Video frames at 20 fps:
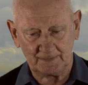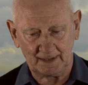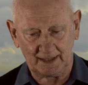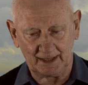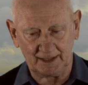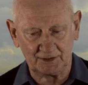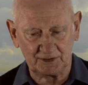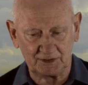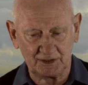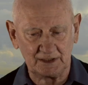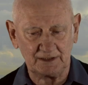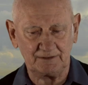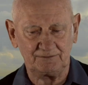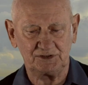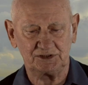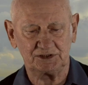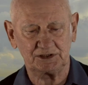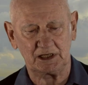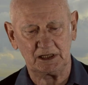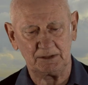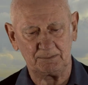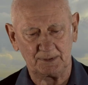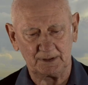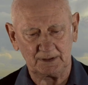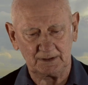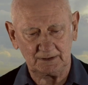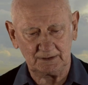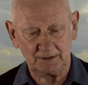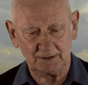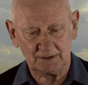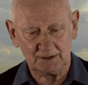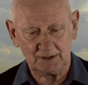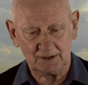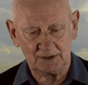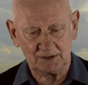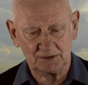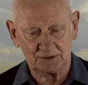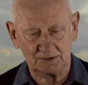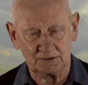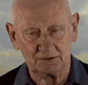and gave shape
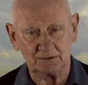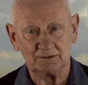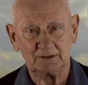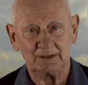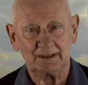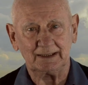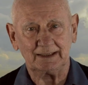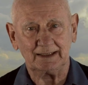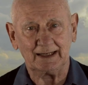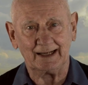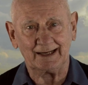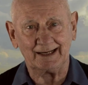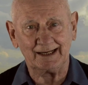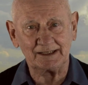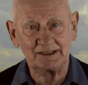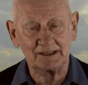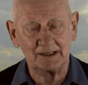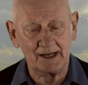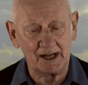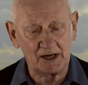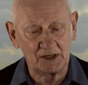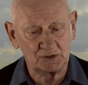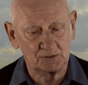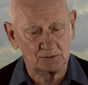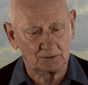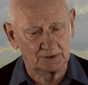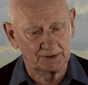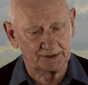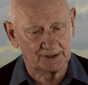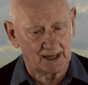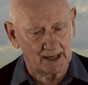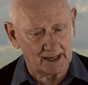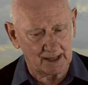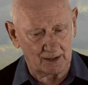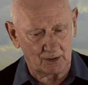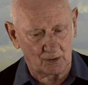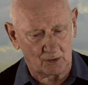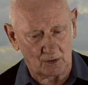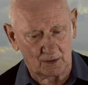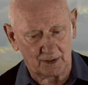to an intellectual
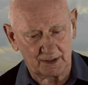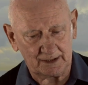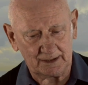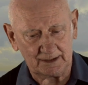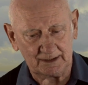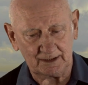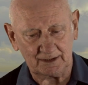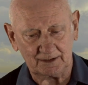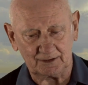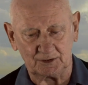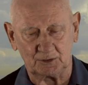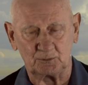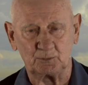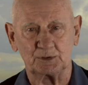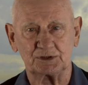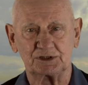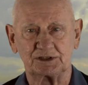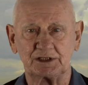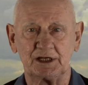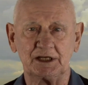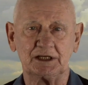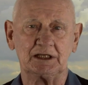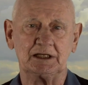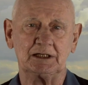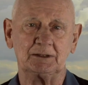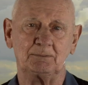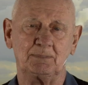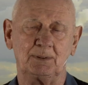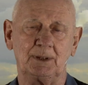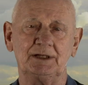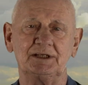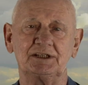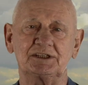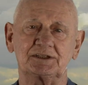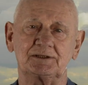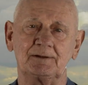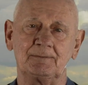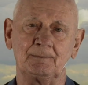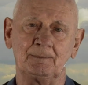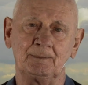dialogue that was taking
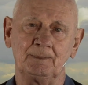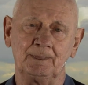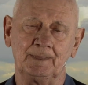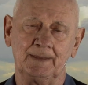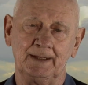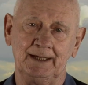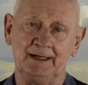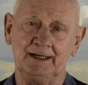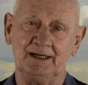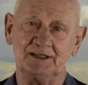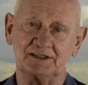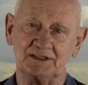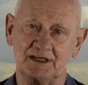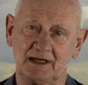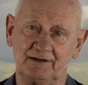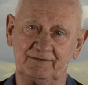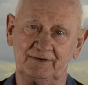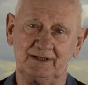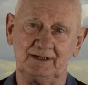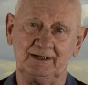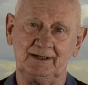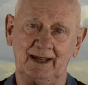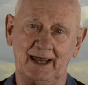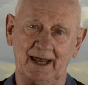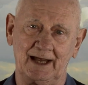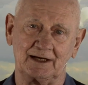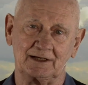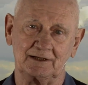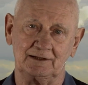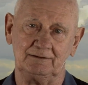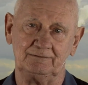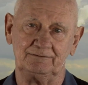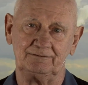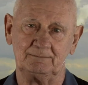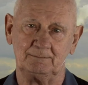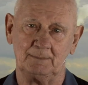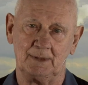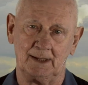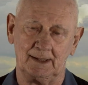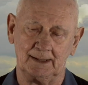place in his
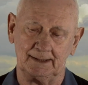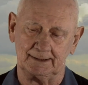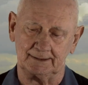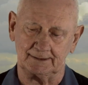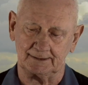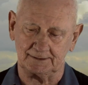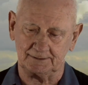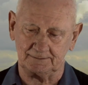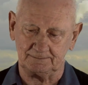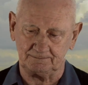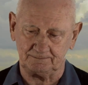ever-active mind.